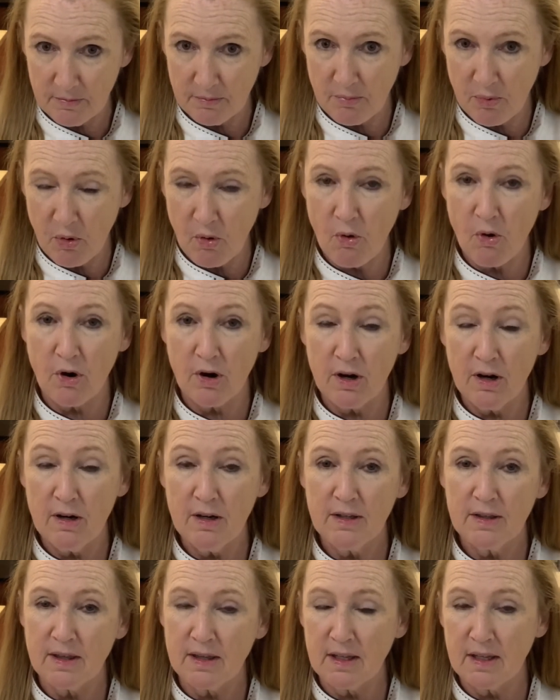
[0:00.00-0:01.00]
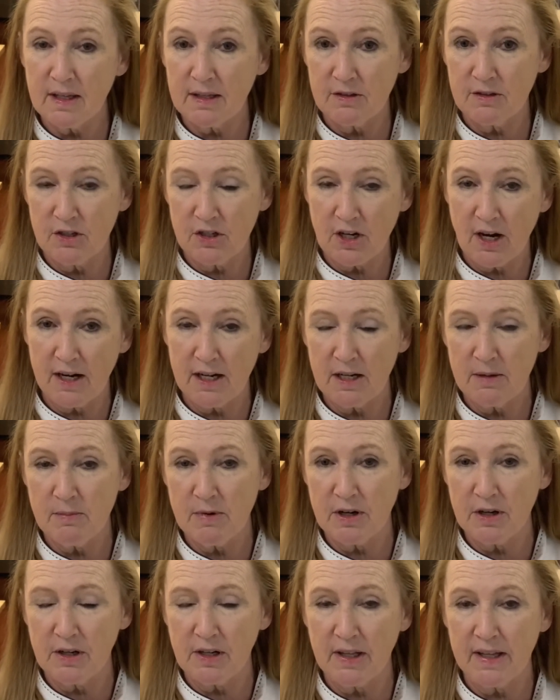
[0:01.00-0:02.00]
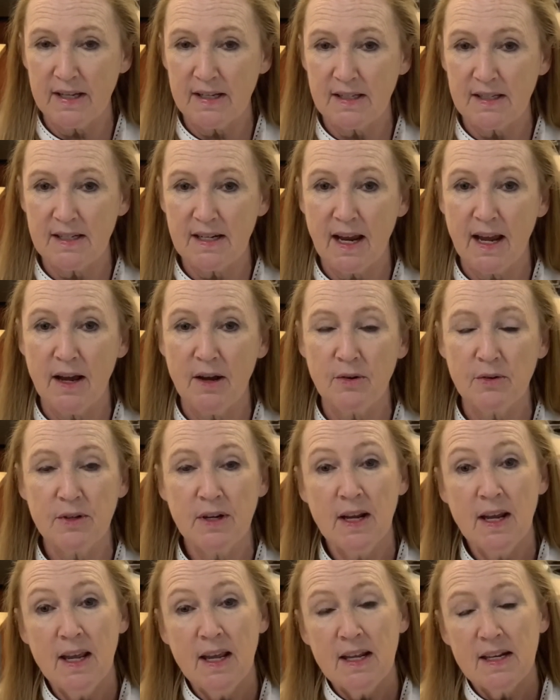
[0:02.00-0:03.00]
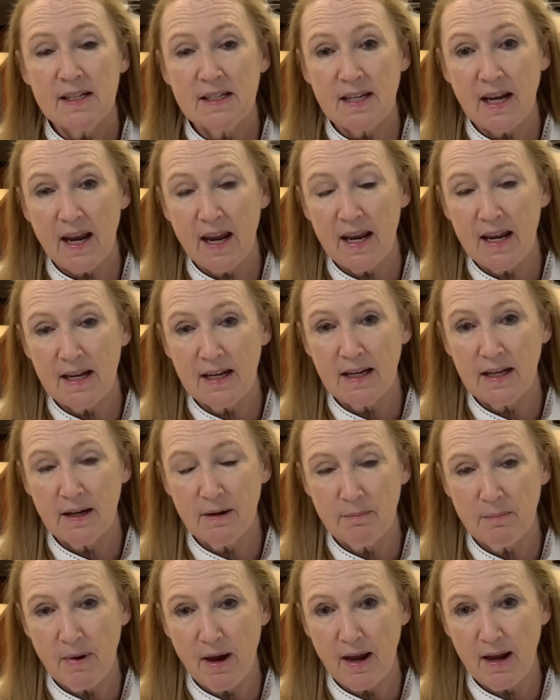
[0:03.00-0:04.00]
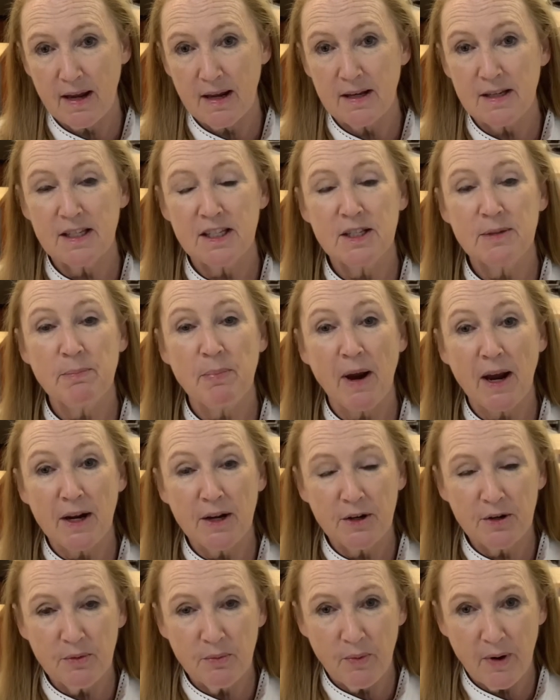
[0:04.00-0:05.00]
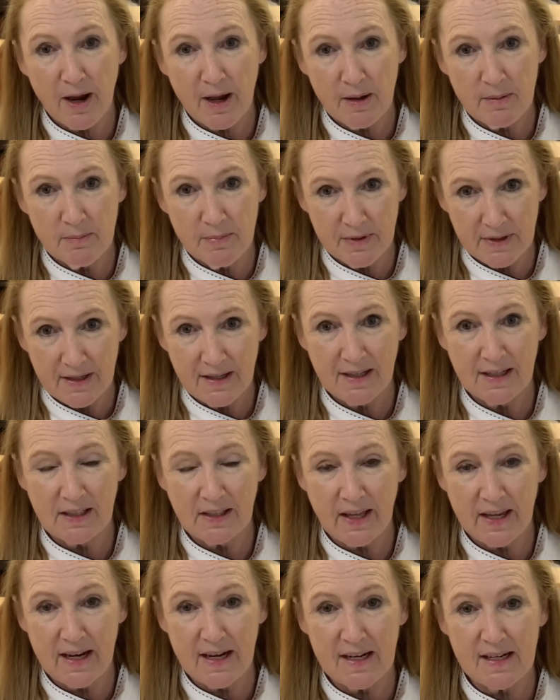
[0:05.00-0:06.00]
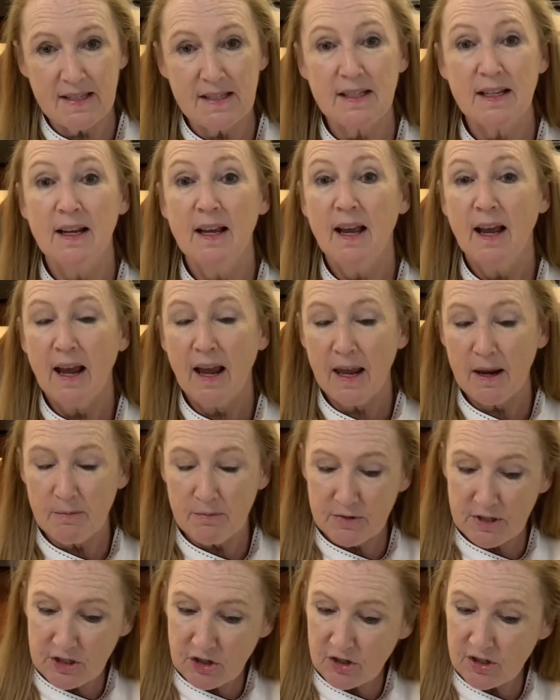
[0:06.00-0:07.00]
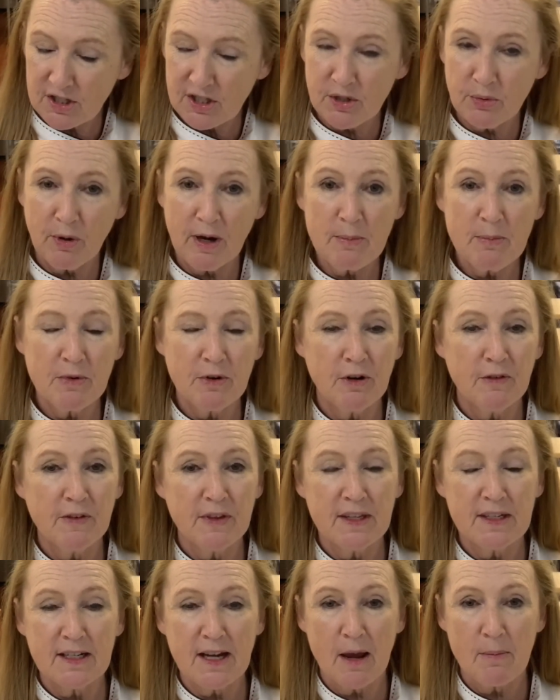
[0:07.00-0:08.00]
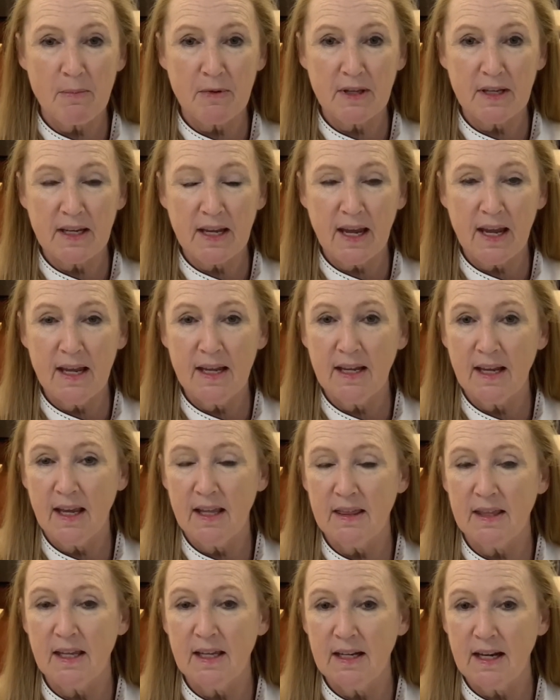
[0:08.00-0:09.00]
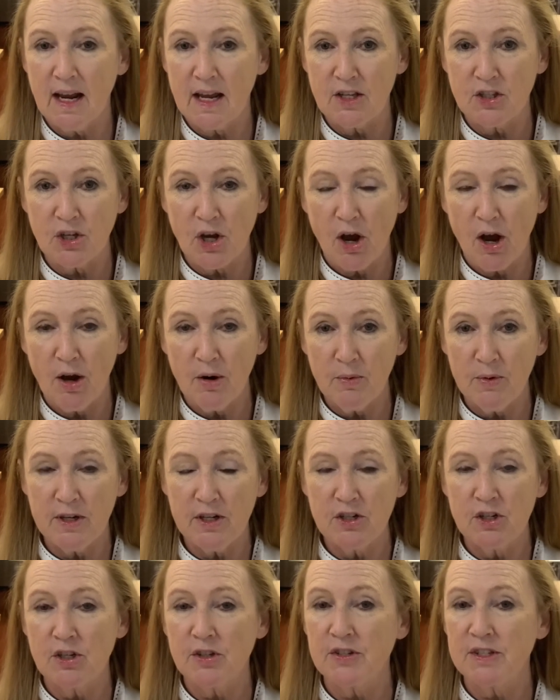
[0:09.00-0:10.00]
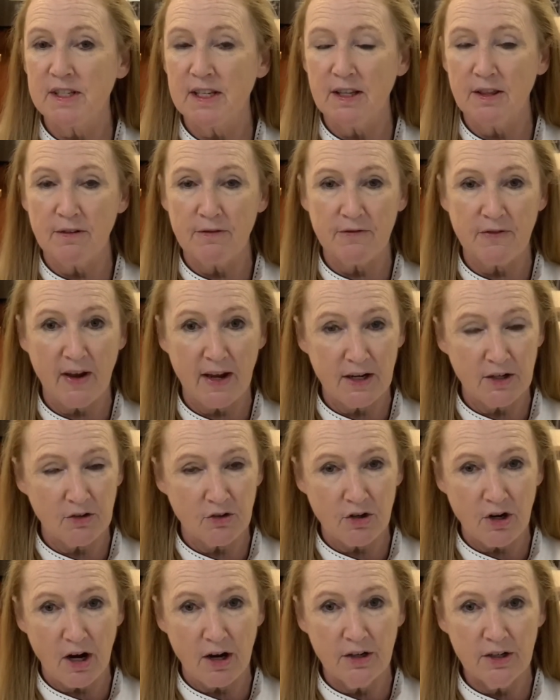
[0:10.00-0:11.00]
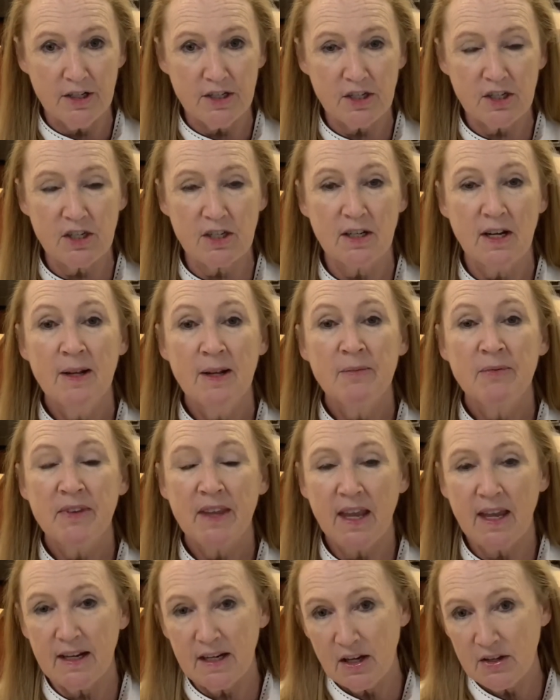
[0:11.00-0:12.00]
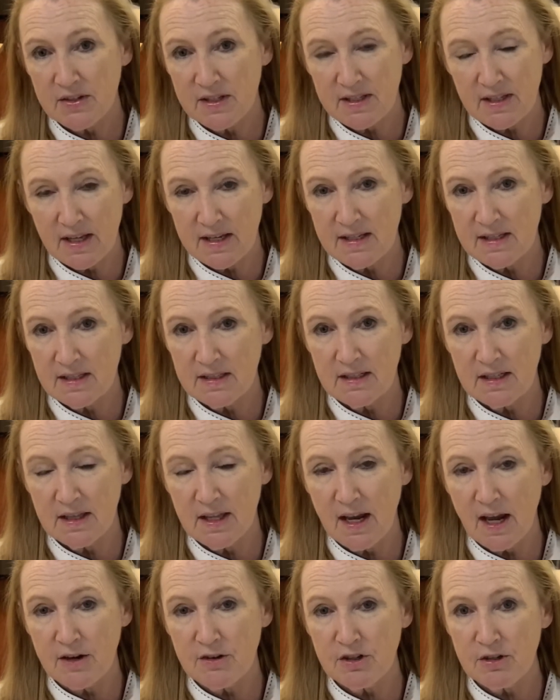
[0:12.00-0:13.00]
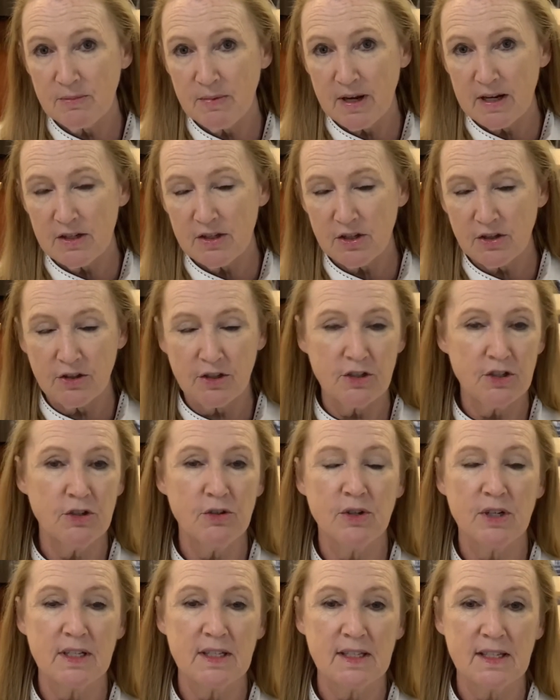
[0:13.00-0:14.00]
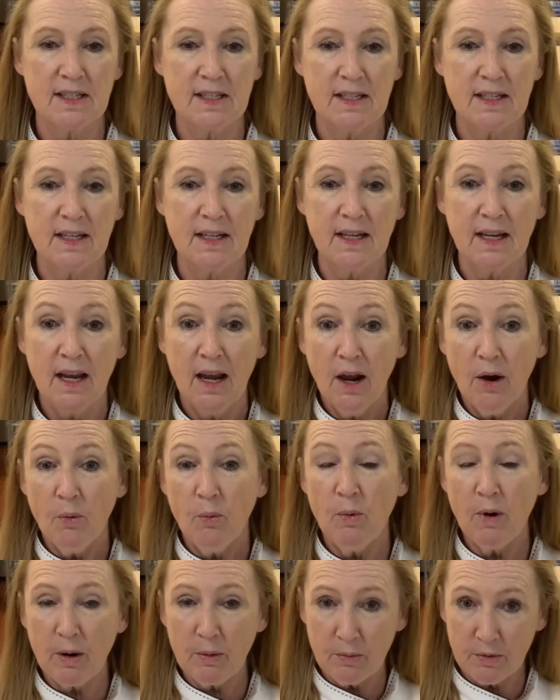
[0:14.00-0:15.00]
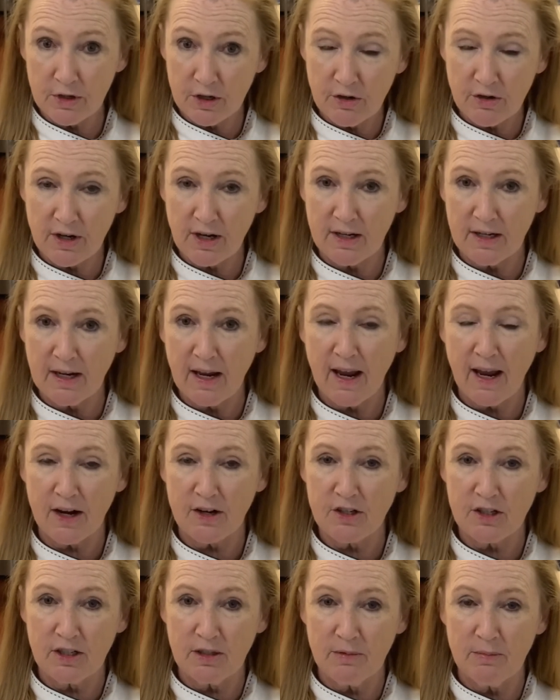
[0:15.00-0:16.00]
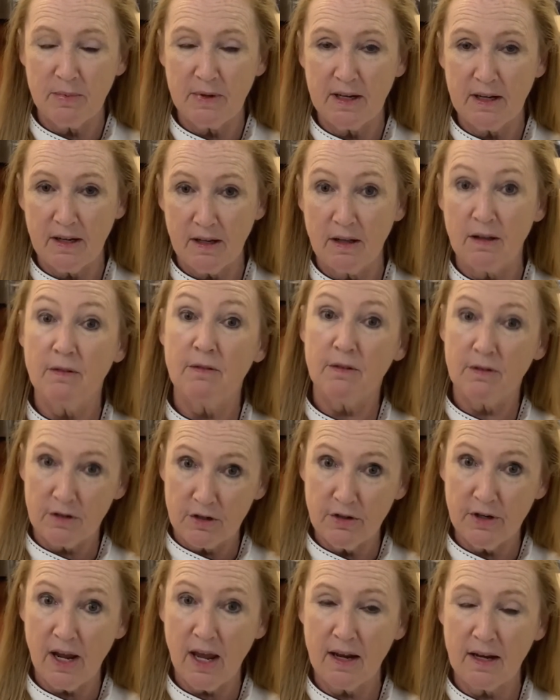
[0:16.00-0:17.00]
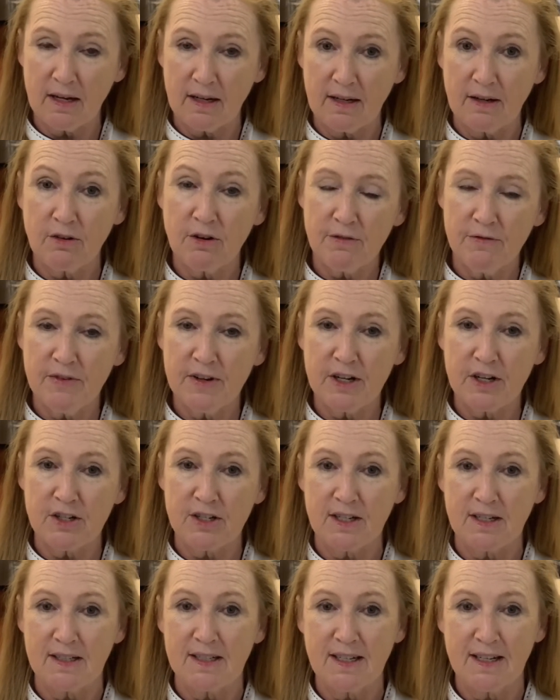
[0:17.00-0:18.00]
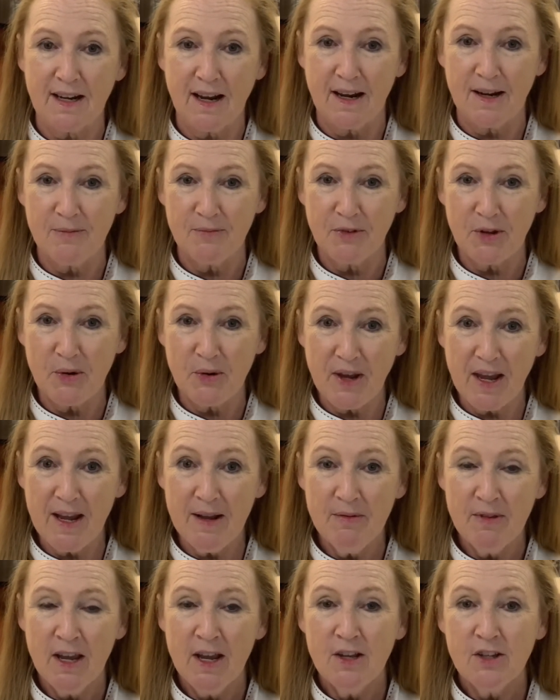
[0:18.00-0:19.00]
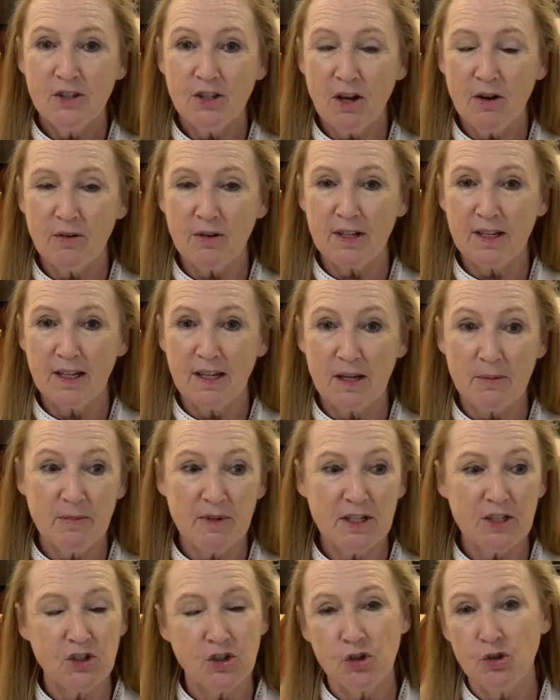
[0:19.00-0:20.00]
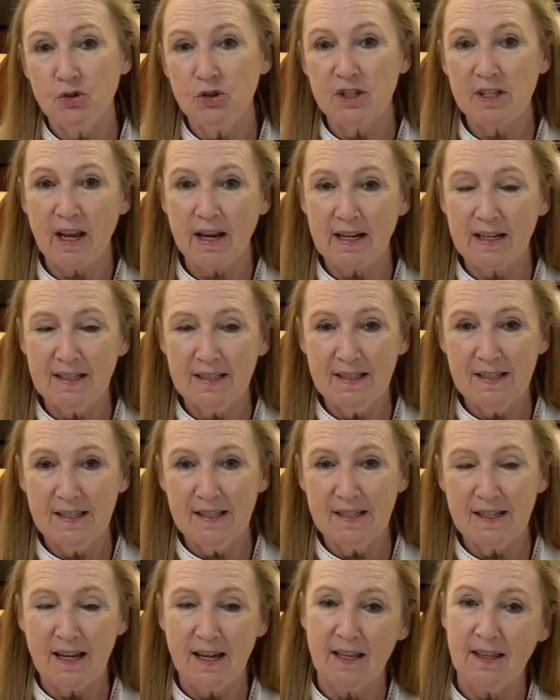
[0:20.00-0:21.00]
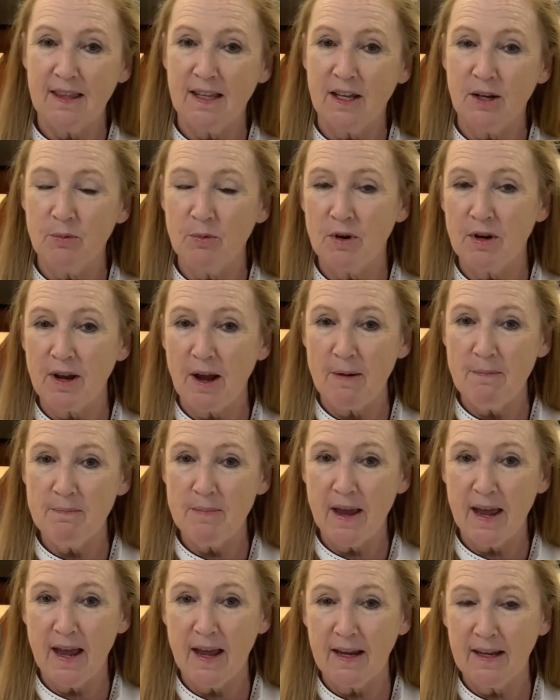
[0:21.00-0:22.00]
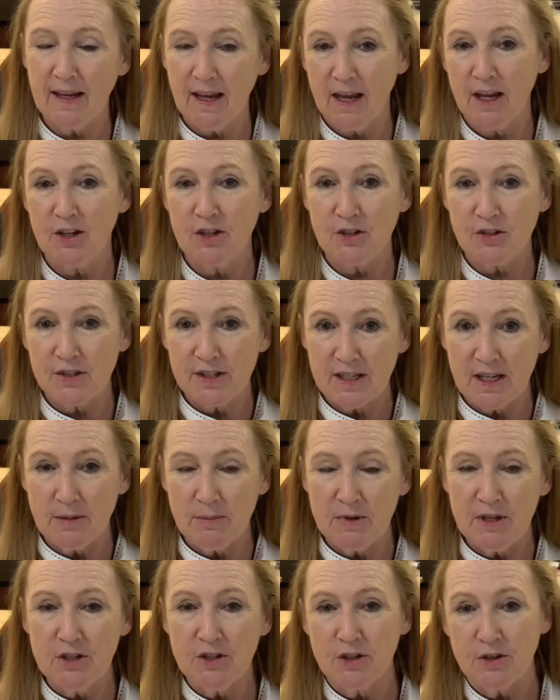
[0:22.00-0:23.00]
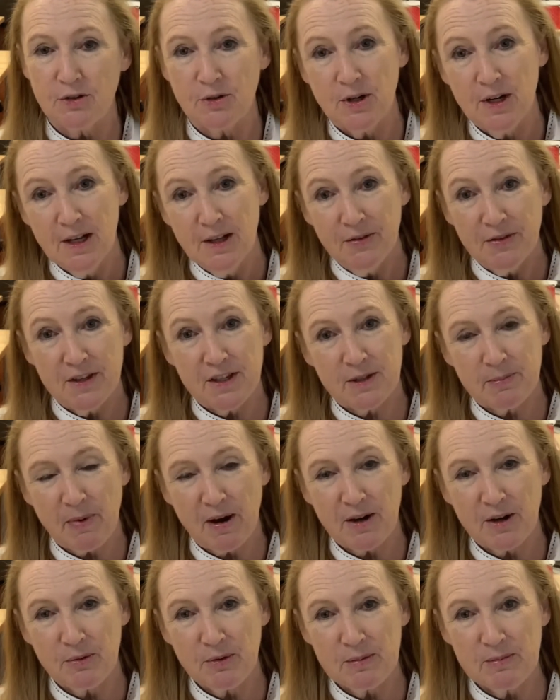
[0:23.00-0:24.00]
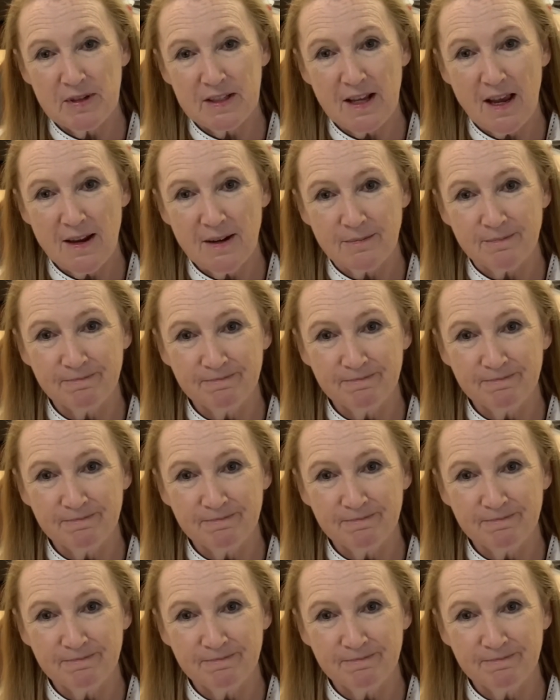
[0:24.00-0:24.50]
pour the shiny mirror glaze down, take my spider web glaze and just swipe it over the top of the cake, and then as always you'll see the final garnish, and I'll slice into the entremet so that you can see what you're going to actually be creating or finishing today. Okay, so give me 2 seconds and then we'll come back and you'll see me do the spider web design.